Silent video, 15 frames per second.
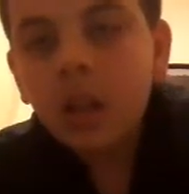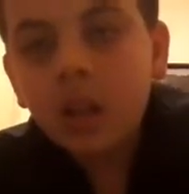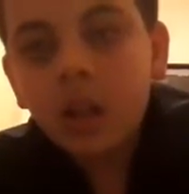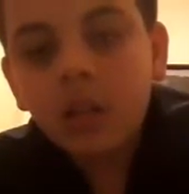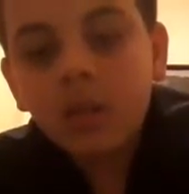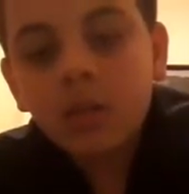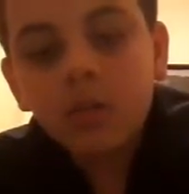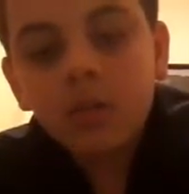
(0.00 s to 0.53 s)

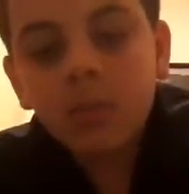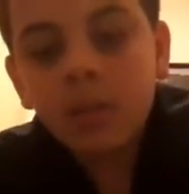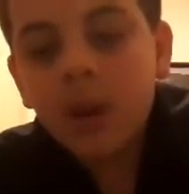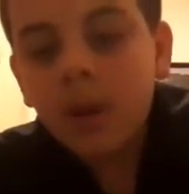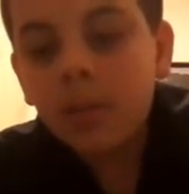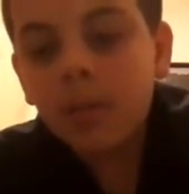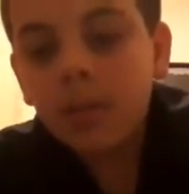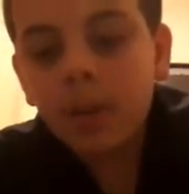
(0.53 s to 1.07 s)
Should
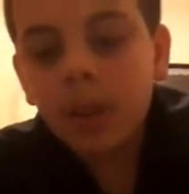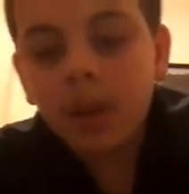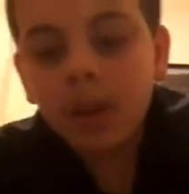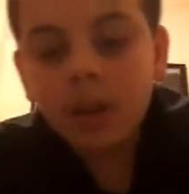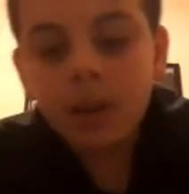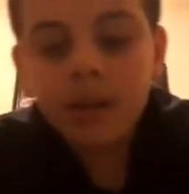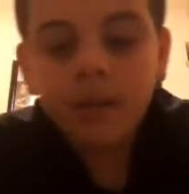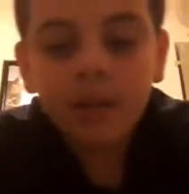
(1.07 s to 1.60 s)
probably be
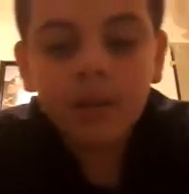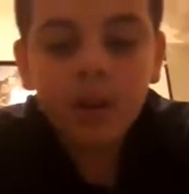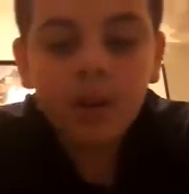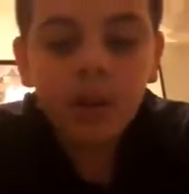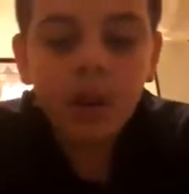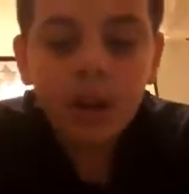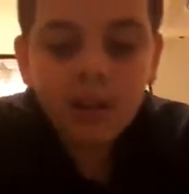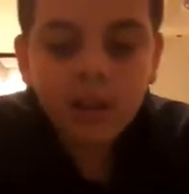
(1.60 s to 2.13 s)
enough. Oh,
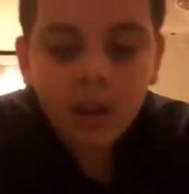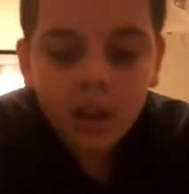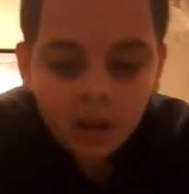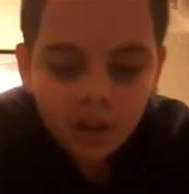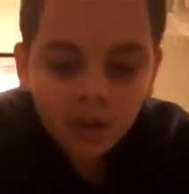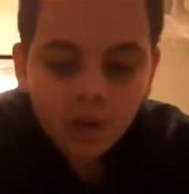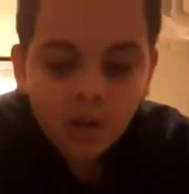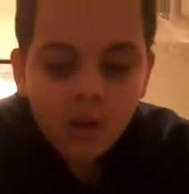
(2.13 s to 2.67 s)
I just got
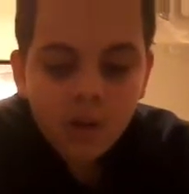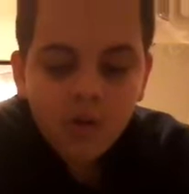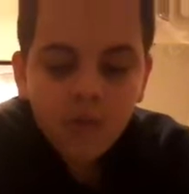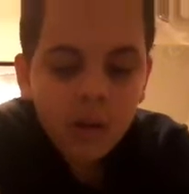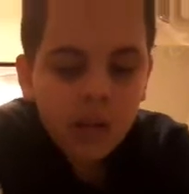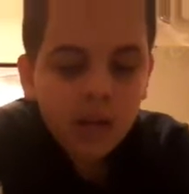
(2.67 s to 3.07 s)
glue all over my